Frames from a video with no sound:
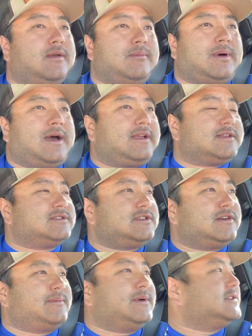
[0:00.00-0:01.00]
But I
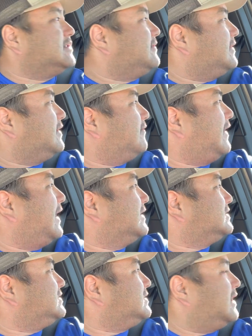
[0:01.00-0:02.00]
consider myself an
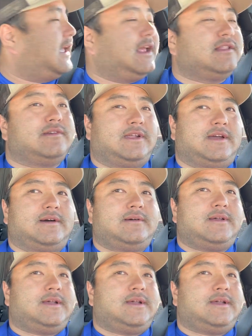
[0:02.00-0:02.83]
advanced angler now.